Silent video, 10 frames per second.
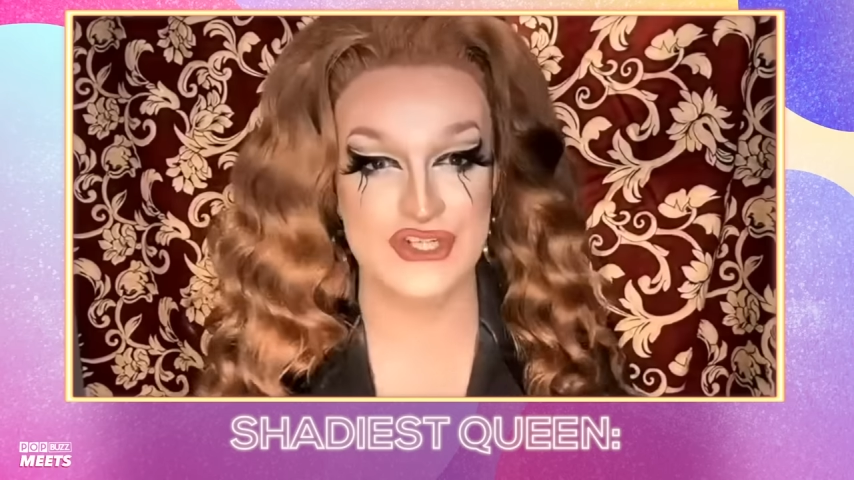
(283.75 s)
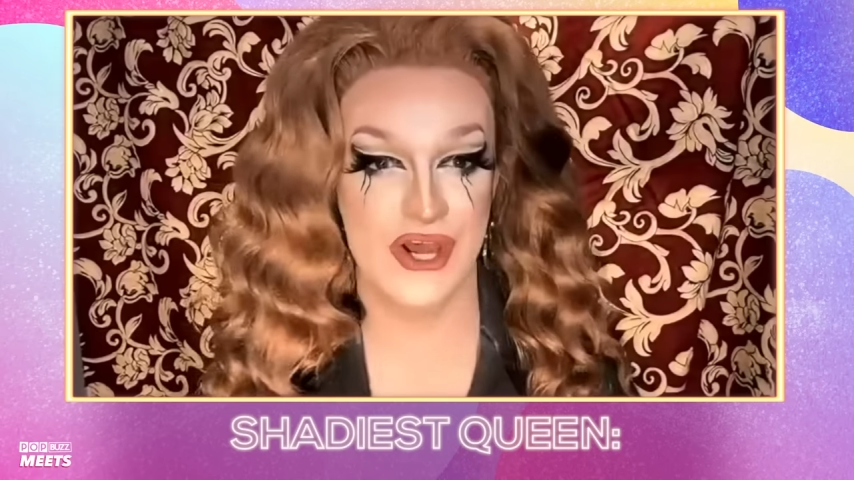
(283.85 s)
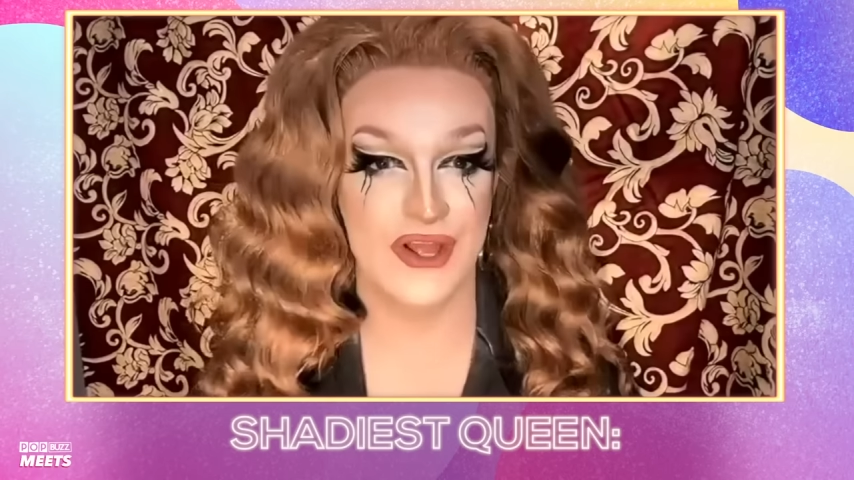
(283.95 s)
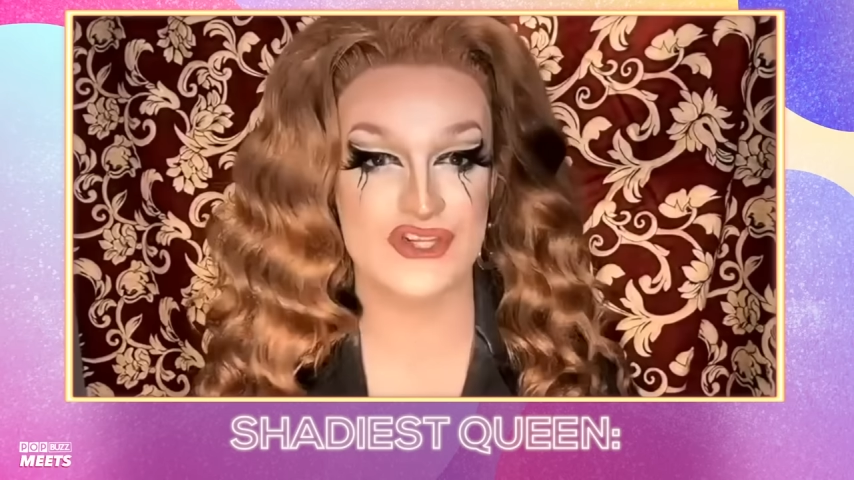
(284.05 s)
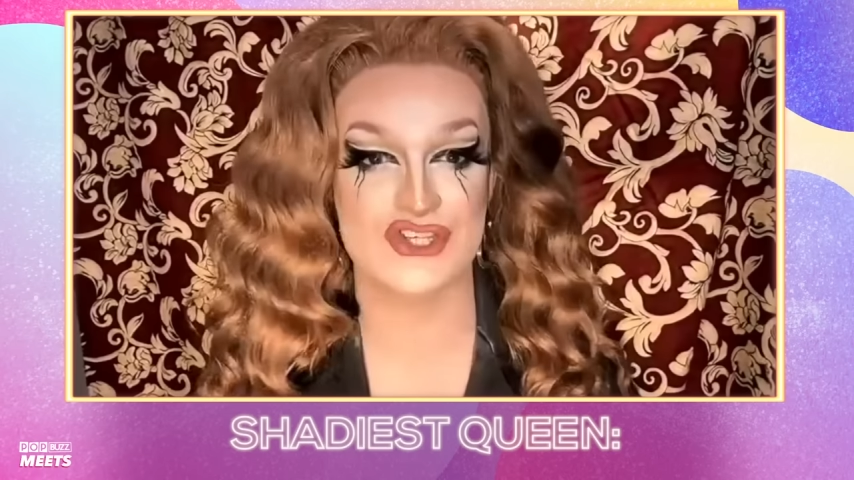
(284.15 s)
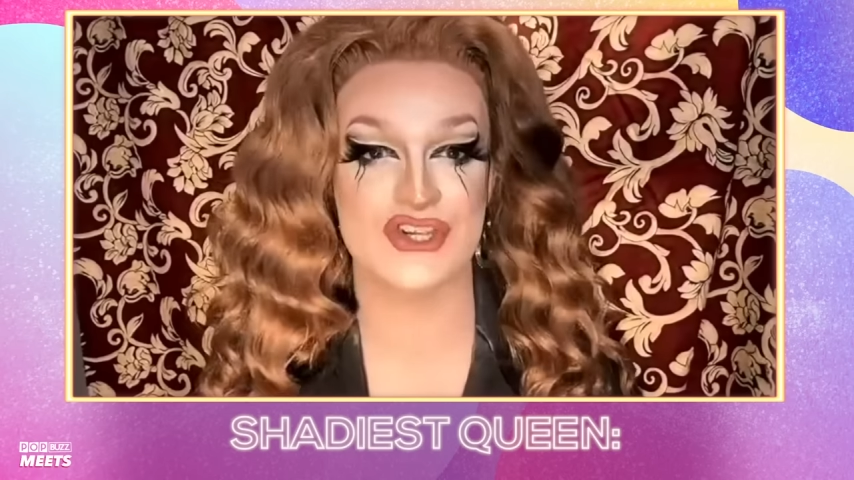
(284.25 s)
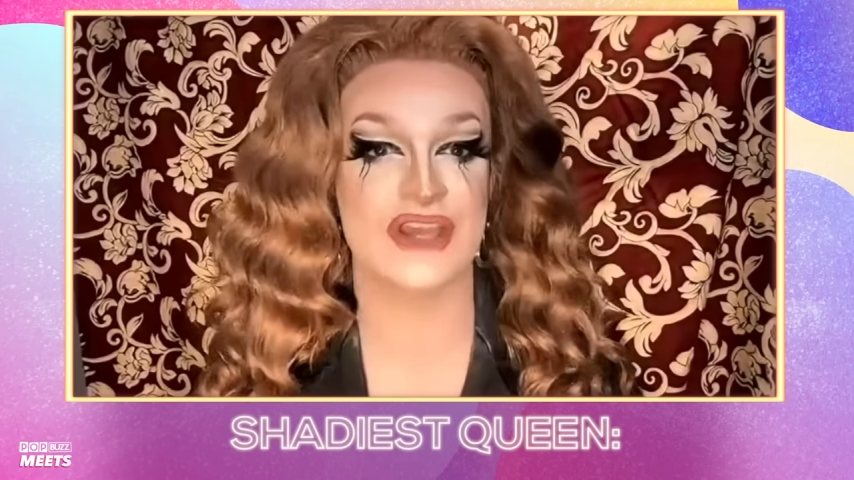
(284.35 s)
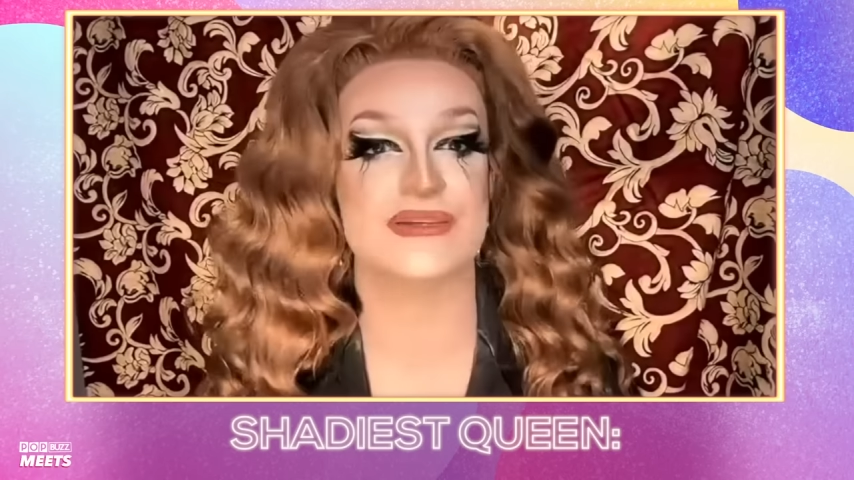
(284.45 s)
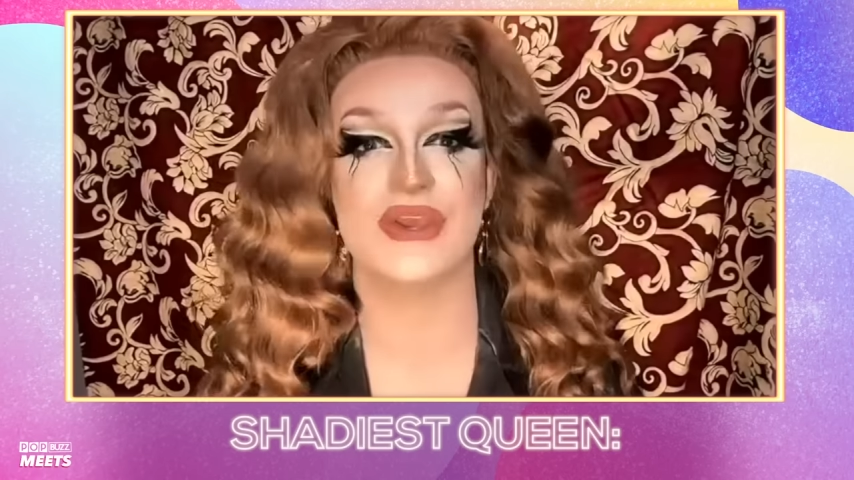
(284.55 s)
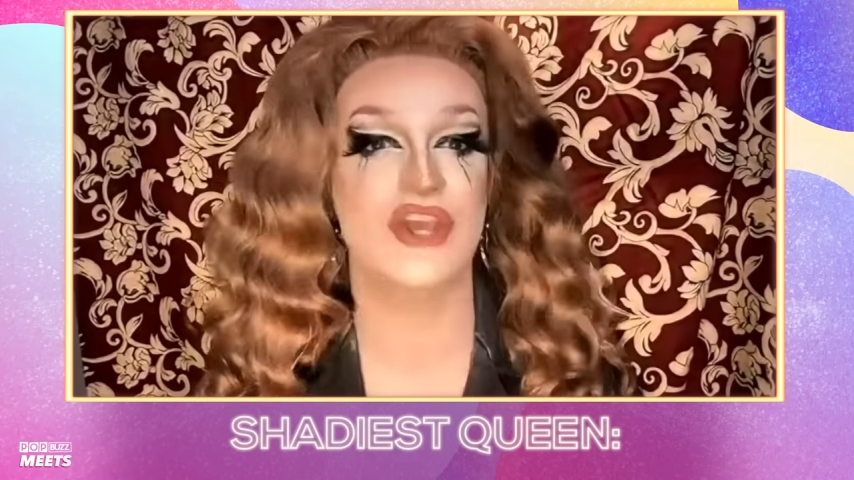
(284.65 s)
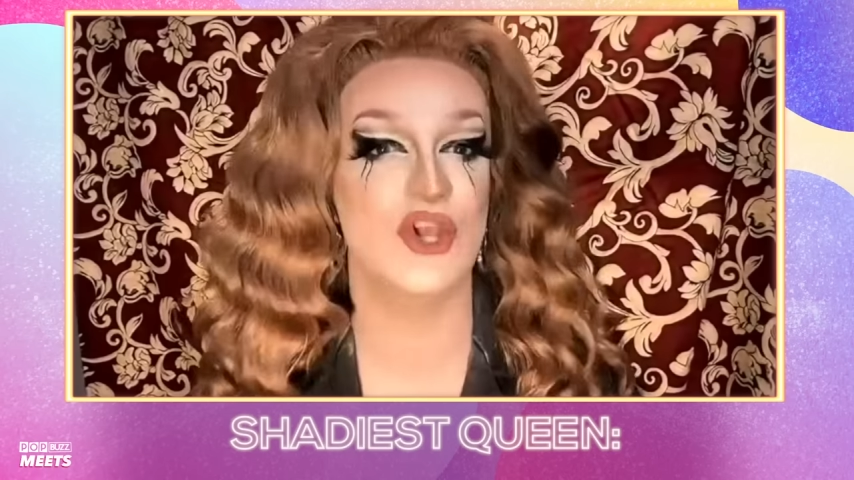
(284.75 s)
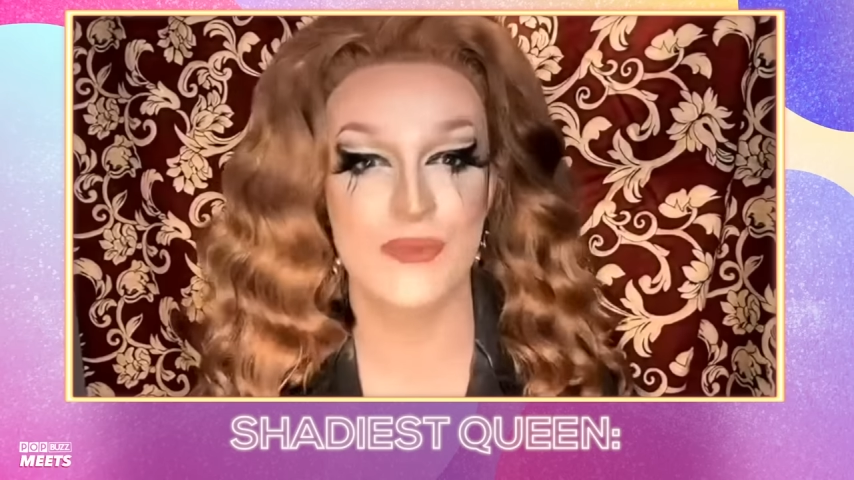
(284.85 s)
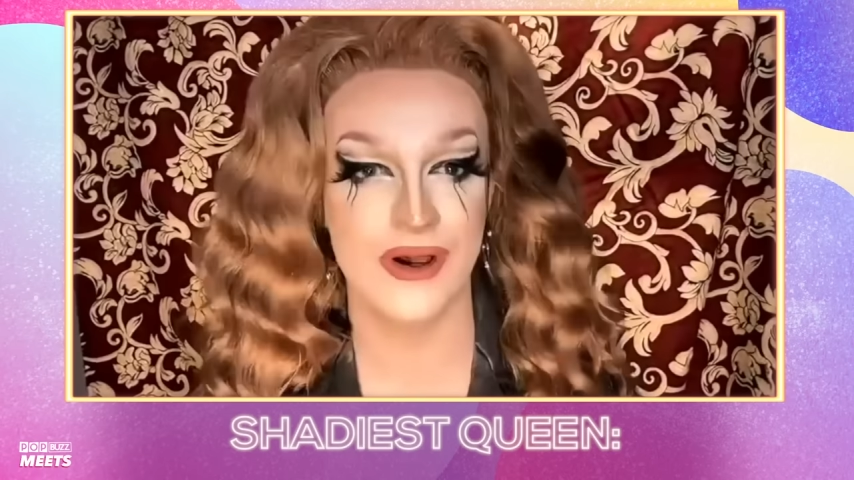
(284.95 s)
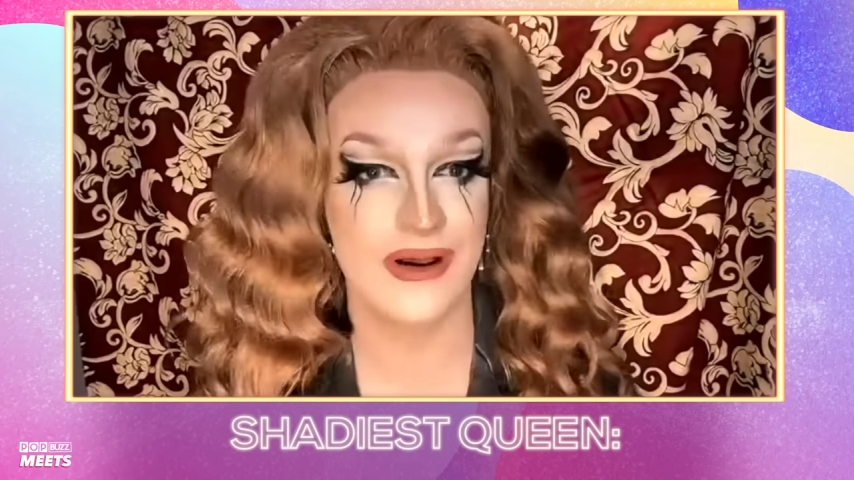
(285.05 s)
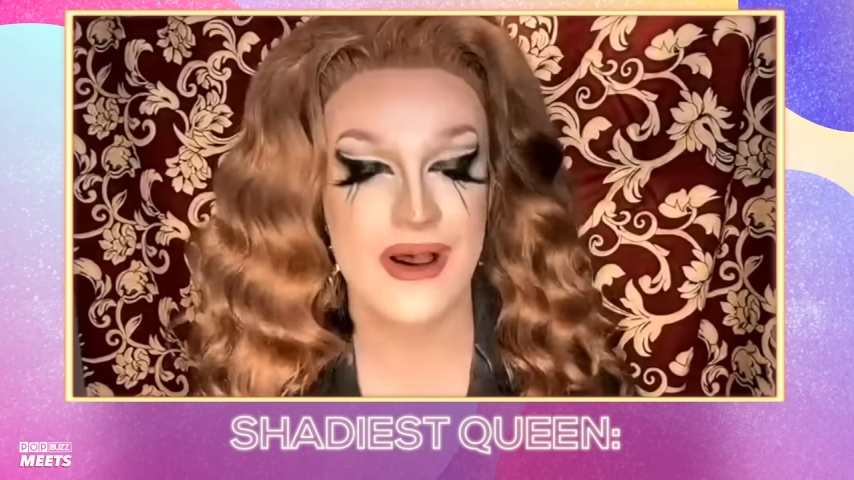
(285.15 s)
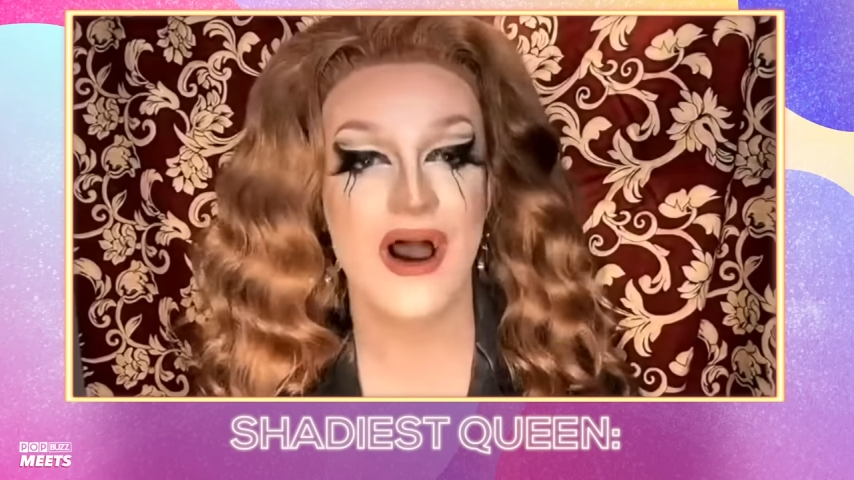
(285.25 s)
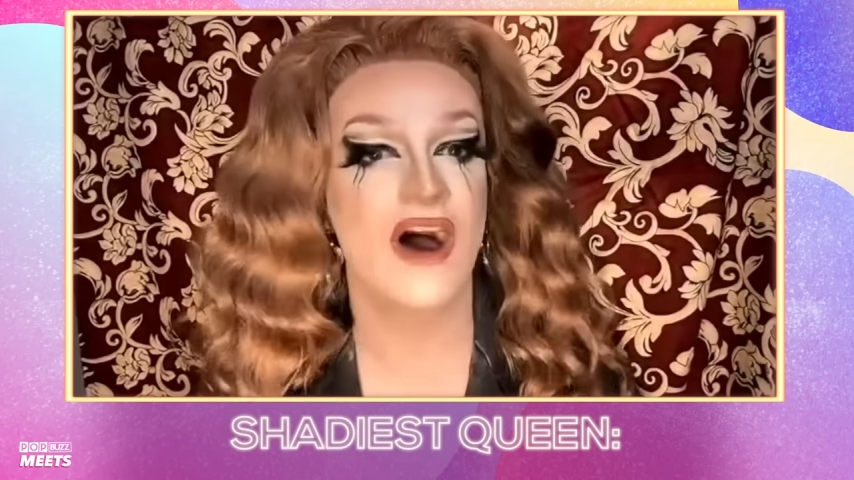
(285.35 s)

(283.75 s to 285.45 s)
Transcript: nudge, mm. some humour.